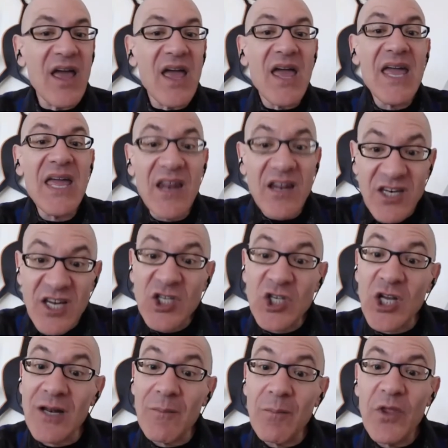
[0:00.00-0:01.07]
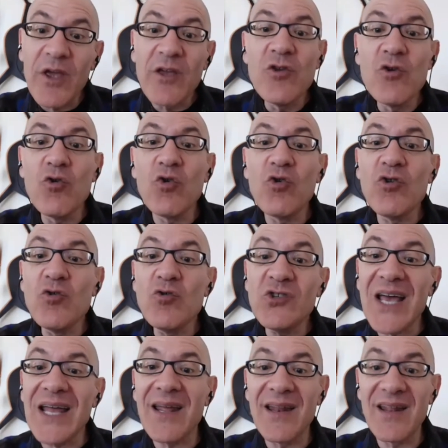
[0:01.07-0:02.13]
In addition, you, you
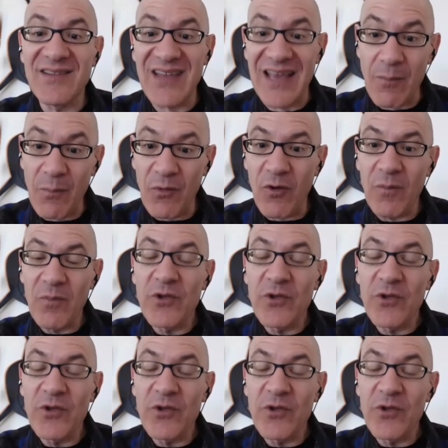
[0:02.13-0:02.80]
set an example.